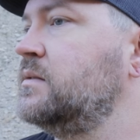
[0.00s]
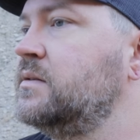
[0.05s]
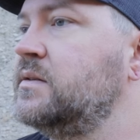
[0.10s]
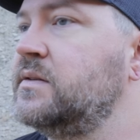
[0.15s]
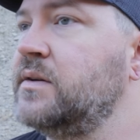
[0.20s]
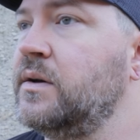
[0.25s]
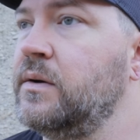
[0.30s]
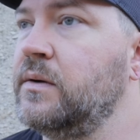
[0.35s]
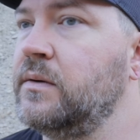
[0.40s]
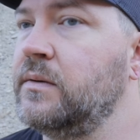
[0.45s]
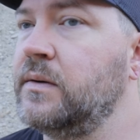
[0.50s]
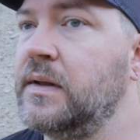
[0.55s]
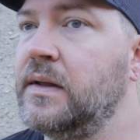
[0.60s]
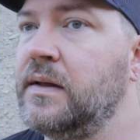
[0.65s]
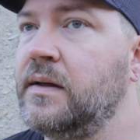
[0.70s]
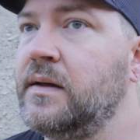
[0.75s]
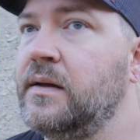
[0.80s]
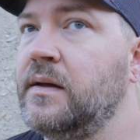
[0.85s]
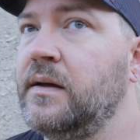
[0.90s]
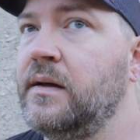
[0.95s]
So
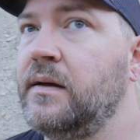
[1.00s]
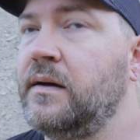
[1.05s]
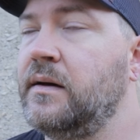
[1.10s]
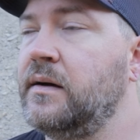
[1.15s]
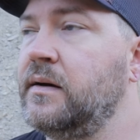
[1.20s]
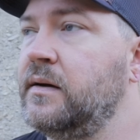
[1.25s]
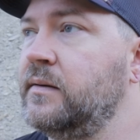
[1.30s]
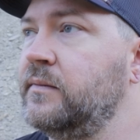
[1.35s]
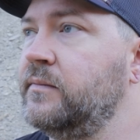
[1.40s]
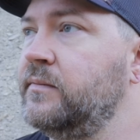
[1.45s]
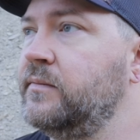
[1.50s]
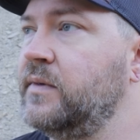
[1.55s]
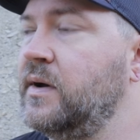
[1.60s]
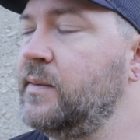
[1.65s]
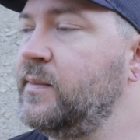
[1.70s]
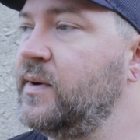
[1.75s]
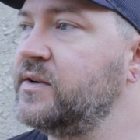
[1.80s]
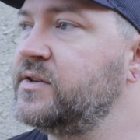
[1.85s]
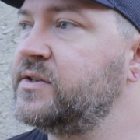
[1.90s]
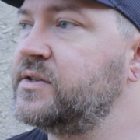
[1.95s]
um,
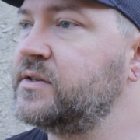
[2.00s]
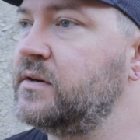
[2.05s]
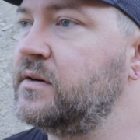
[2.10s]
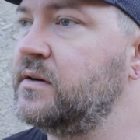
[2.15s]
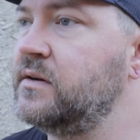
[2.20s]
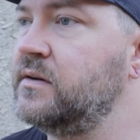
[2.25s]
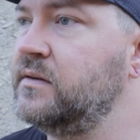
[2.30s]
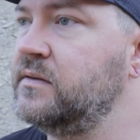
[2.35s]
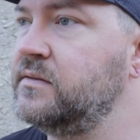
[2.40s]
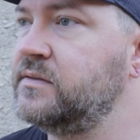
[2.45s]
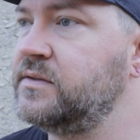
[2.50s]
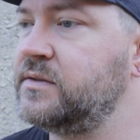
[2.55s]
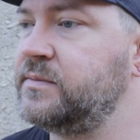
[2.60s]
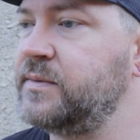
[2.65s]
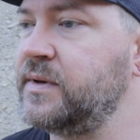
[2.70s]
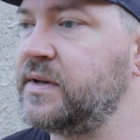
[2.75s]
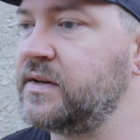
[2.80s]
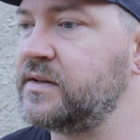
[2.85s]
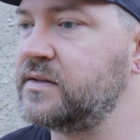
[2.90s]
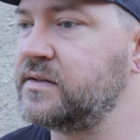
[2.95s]
I'm unsure just
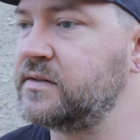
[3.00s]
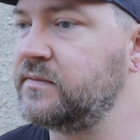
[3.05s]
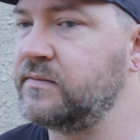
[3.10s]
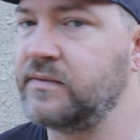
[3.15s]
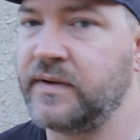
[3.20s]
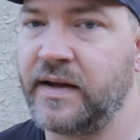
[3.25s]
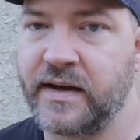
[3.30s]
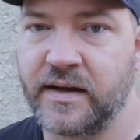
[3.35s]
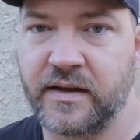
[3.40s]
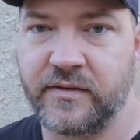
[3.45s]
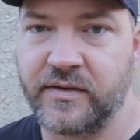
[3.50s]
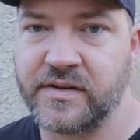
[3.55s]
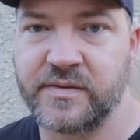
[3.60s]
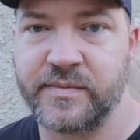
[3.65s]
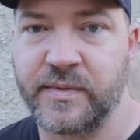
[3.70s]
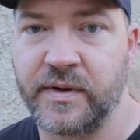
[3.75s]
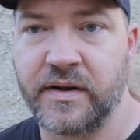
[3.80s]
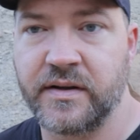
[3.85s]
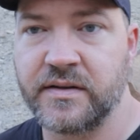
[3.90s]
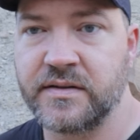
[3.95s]
because of lack of
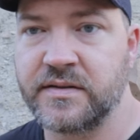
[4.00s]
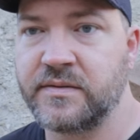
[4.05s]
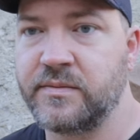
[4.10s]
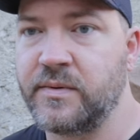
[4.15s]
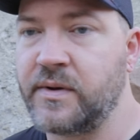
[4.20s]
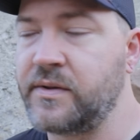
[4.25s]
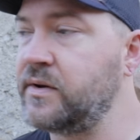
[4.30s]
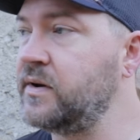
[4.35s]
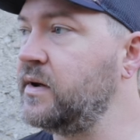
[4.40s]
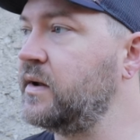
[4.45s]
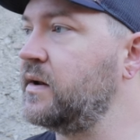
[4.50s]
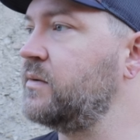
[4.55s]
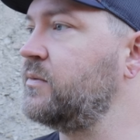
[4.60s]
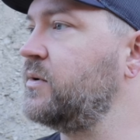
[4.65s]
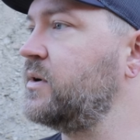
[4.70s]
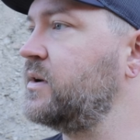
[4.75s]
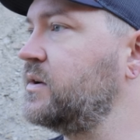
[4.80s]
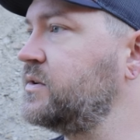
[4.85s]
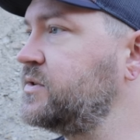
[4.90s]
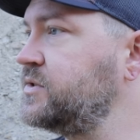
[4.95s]
experience whether or not I
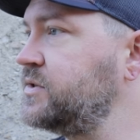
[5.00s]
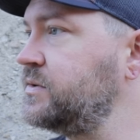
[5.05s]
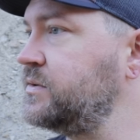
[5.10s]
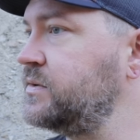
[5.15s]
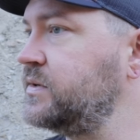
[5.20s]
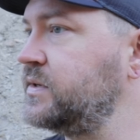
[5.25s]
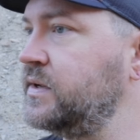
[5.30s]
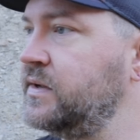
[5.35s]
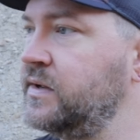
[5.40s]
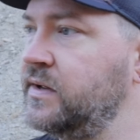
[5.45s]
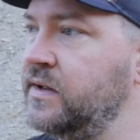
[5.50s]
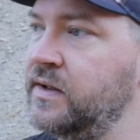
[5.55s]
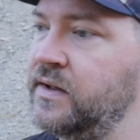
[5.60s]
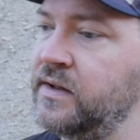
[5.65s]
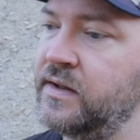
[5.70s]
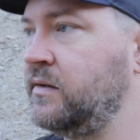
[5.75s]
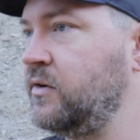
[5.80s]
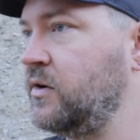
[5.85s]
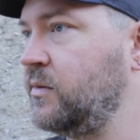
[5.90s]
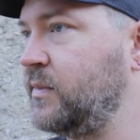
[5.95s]
want to shoot,
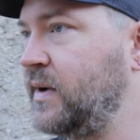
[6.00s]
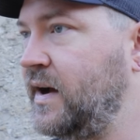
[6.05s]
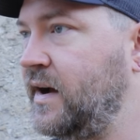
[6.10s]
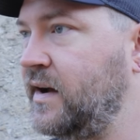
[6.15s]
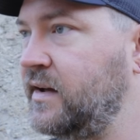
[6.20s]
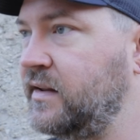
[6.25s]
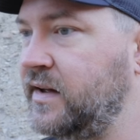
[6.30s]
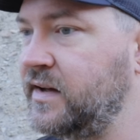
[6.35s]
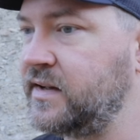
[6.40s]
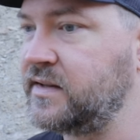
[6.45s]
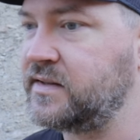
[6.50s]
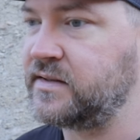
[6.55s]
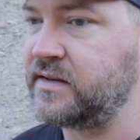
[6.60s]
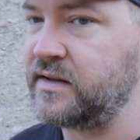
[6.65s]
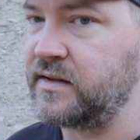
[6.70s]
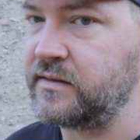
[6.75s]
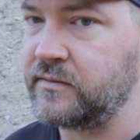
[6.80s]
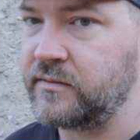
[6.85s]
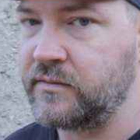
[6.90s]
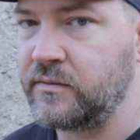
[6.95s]
you know, my highlights
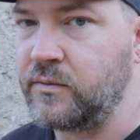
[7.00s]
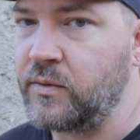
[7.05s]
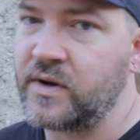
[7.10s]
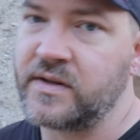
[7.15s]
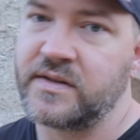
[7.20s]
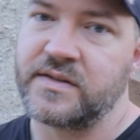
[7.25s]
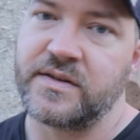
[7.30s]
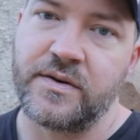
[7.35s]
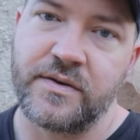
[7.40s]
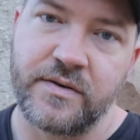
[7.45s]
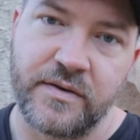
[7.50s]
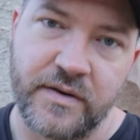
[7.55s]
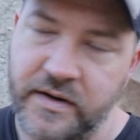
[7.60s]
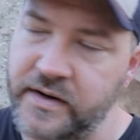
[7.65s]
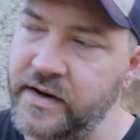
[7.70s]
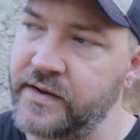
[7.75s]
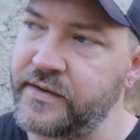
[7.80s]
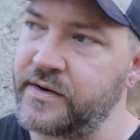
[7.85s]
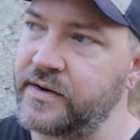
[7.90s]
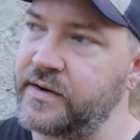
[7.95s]
in one zone or
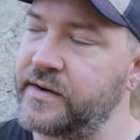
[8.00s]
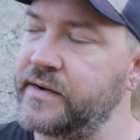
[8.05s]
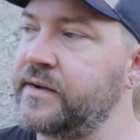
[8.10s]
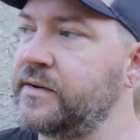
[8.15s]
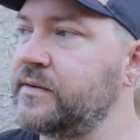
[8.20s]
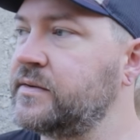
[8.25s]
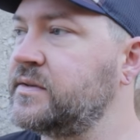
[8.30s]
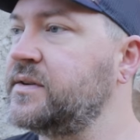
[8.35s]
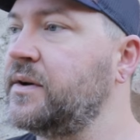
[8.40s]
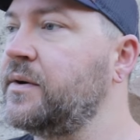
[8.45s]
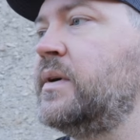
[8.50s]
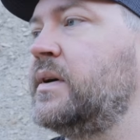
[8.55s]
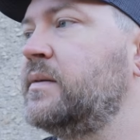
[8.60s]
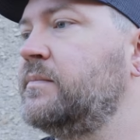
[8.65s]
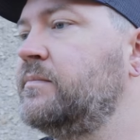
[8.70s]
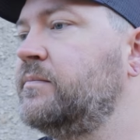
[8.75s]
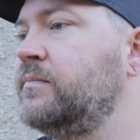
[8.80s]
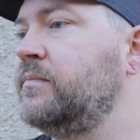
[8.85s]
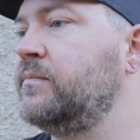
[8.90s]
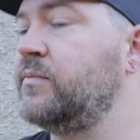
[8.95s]
another. You know, so I
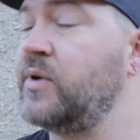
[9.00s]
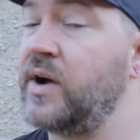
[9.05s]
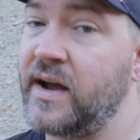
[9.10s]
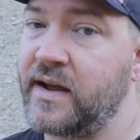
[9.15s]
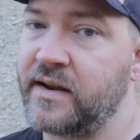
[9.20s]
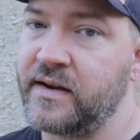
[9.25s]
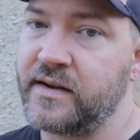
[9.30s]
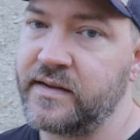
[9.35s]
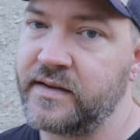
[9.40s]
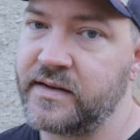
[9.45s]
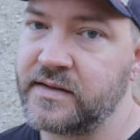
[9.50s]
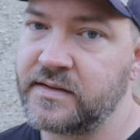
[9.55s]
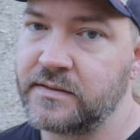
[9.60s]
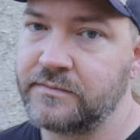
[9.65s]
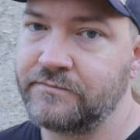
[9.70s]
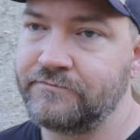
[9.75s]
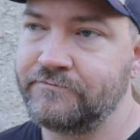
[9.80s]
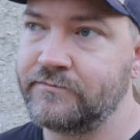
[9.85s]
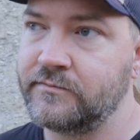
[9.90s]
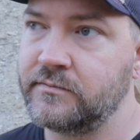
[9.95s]
bracketed these.
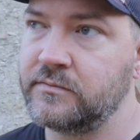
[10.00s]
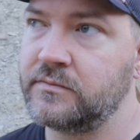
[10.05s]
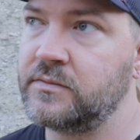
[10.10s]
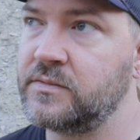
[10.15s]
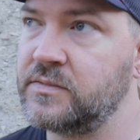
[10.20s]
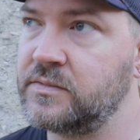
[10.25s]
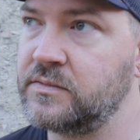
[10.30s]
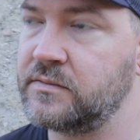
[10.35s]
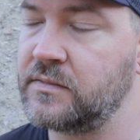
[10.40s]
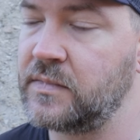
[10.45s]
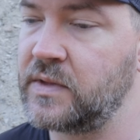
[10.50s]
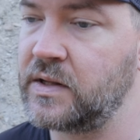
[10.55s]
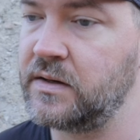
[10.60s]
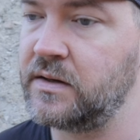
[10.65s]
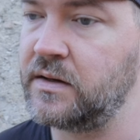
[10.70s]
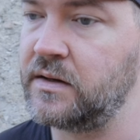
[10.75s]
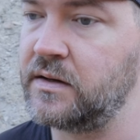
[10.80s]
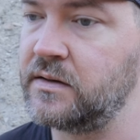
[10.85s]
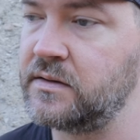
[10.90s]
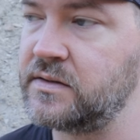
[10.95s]

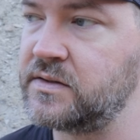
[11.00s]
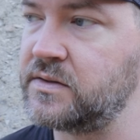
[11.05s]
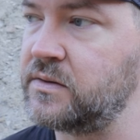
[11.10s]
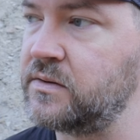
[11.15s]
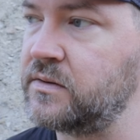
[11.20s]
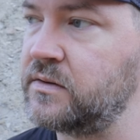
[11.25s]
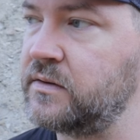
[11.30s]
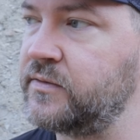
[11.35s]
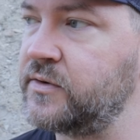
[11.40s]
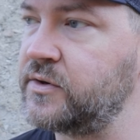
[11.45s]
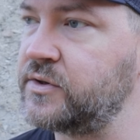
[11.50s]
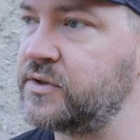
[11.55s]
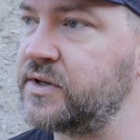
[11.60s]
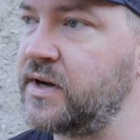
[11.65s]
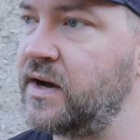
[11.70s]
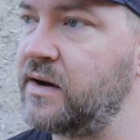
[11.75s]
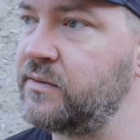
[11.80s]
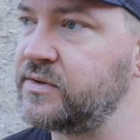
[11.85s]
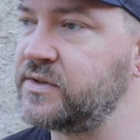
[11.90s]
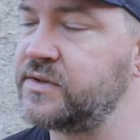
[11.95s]
Uh, so the first
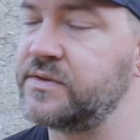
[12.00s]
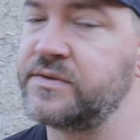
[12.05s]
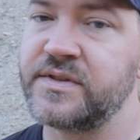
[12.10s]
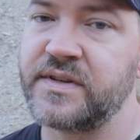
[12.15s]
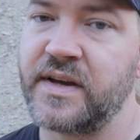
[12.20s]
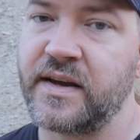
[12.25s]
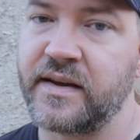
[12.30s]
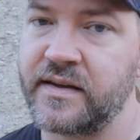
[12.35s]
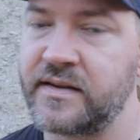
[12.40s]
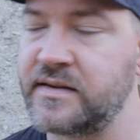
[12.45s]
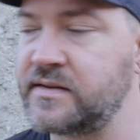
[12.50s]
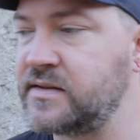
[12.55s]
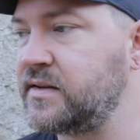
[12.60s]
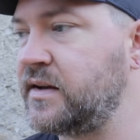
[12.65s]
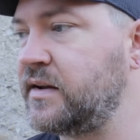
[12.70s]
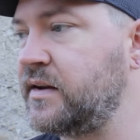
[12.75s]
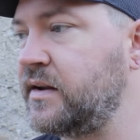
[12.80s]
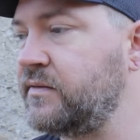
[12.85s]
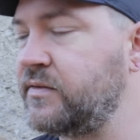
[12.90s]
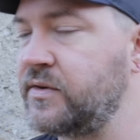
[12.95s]
shot was two seconds
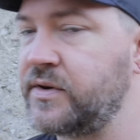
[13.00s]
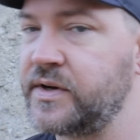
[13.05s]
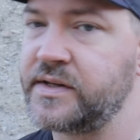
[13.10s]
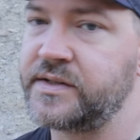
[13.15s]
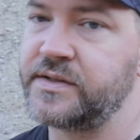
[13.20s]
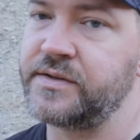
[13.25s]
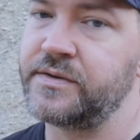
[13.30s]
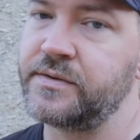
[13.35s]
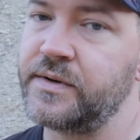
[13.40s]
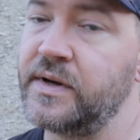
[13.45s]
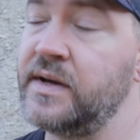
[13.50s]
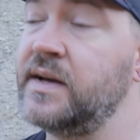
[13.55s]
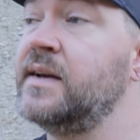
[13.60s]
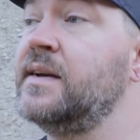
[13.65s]
at f32.